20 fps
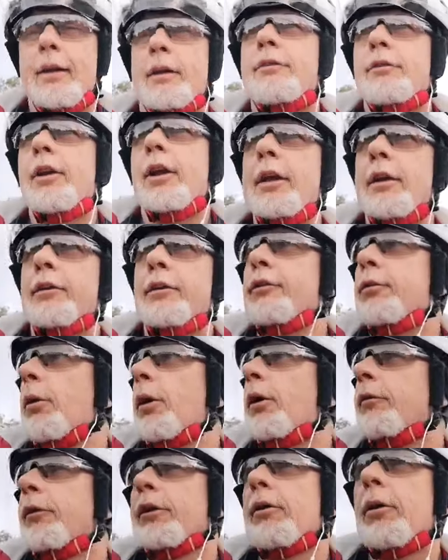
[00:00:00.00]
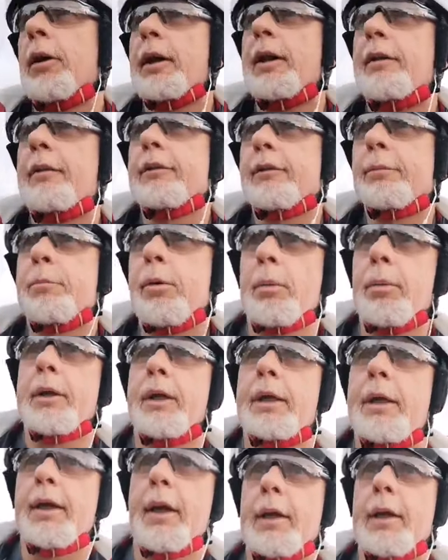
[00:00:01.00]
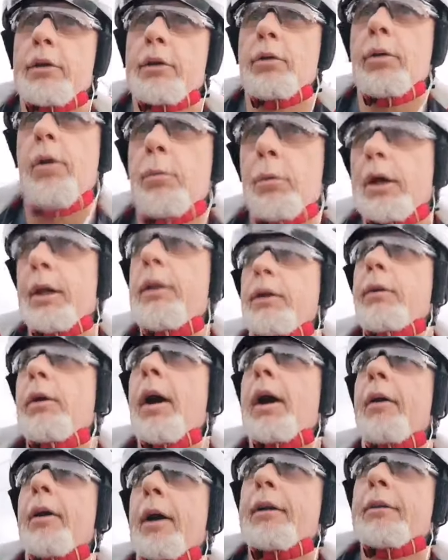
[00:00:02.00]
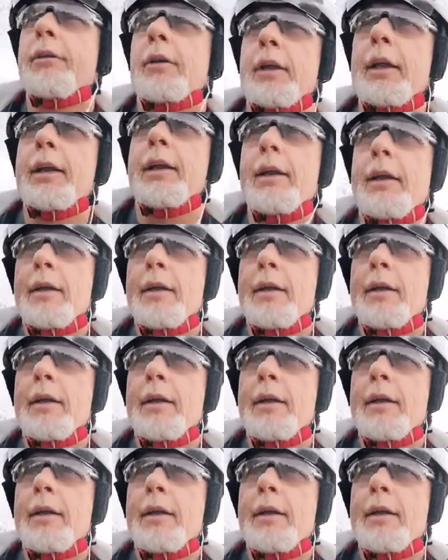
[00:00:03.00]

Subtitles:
Jean, it's 12 degrees, probably cooler where you are actually.